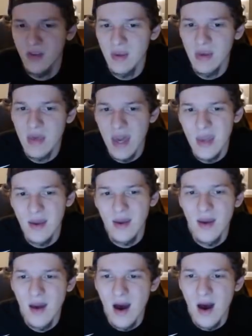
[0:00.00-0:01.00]
DK,
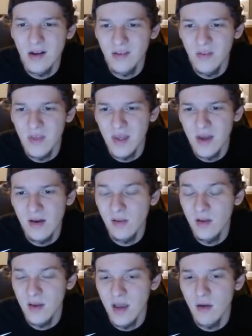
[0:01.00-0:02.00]
honestly think I could
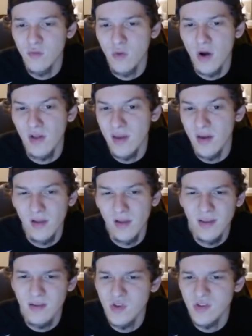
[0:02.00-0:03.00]
look elsewhere.
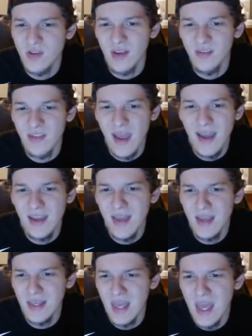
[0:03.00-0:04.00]
Unless I'm just like stacking
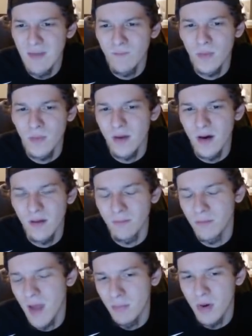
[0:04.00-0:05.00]
that game, I
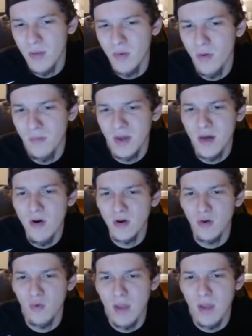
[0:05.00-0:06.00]
probably won't be going
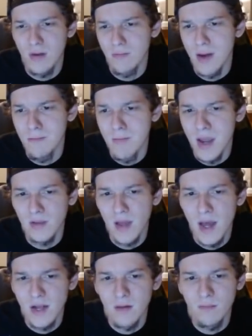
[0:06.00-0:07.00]
to Graham in my main
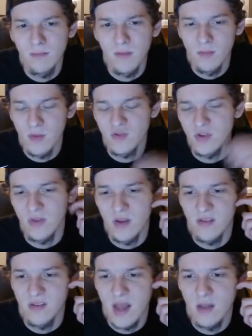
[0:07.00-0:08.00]
lineup, especially at
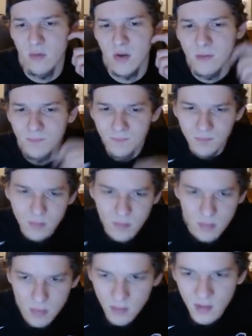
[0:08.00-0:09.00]
that salary.
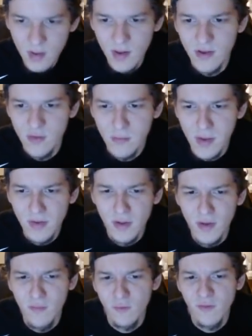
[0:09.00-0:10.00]
So maybe
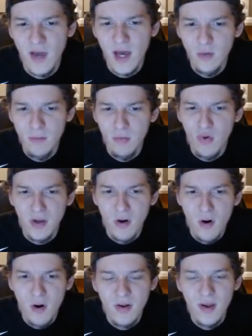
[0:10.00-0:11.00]
looking for value at point
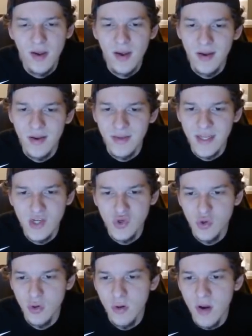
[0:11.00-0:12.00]
guard. Dennis
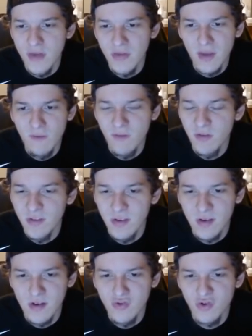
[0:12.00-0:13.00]
Schroeder, I think at
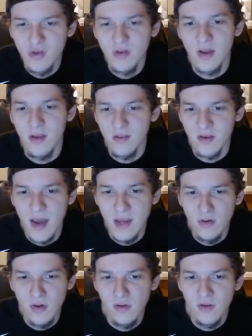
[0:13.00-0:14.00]
$5,600 is a guy
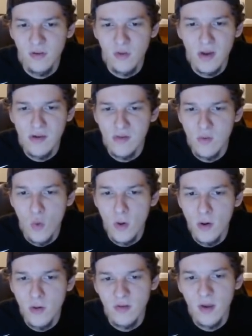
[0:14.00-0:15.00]
you could look to against the
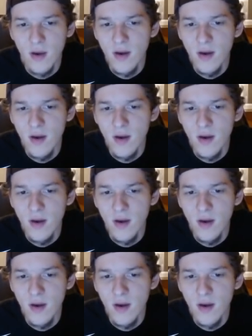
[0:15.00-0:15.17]
Warriors.